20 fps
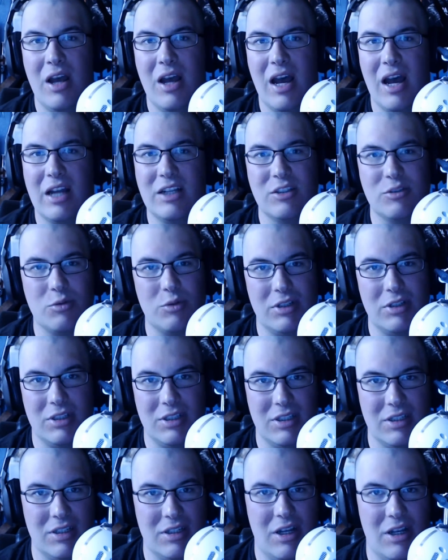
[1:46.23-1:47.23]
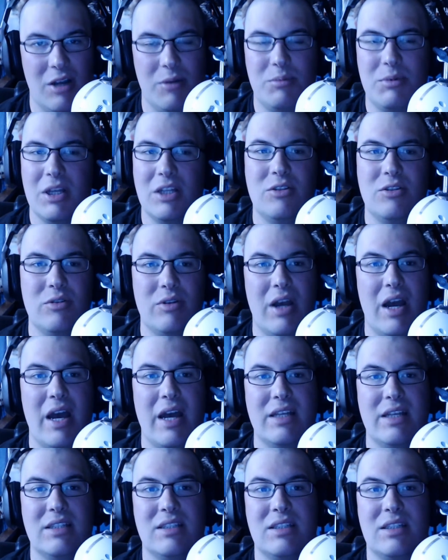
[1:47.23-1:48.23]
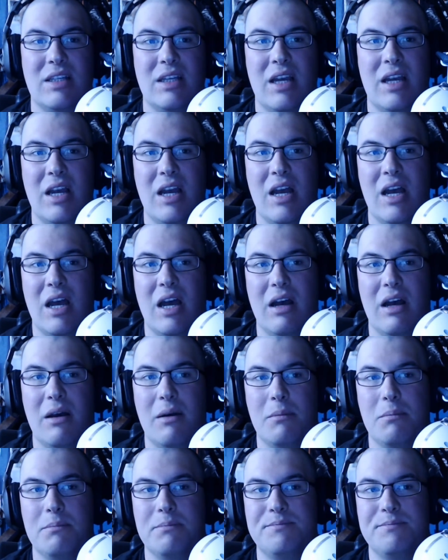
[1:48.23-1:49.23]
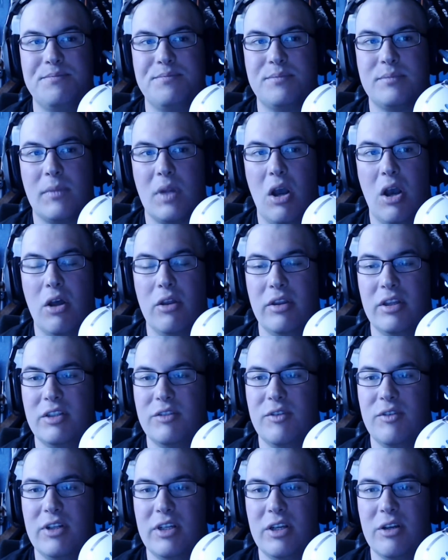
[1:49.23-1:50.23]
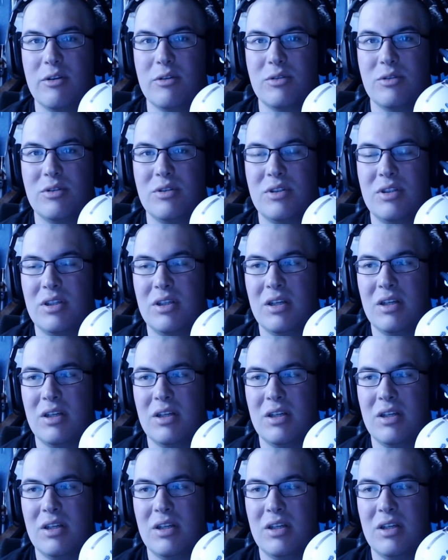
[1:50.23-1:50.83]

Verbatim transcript: I just wanted to update you guys um, on these videos.